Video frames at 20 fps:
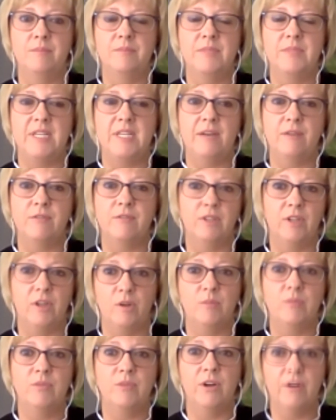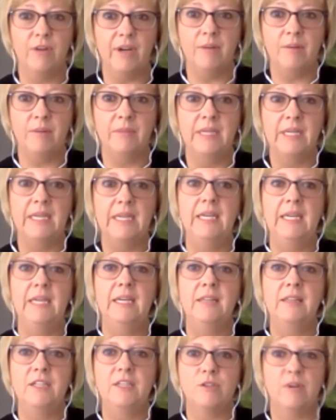Stafford loan program,
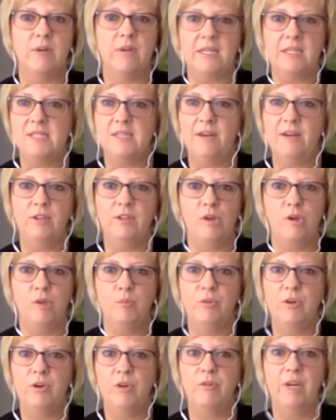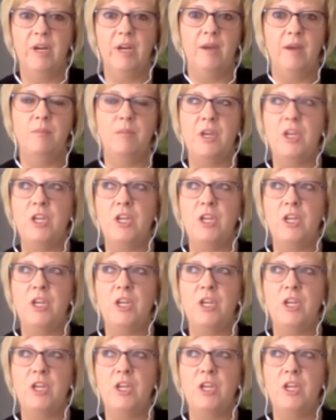the direct Stafford loan program.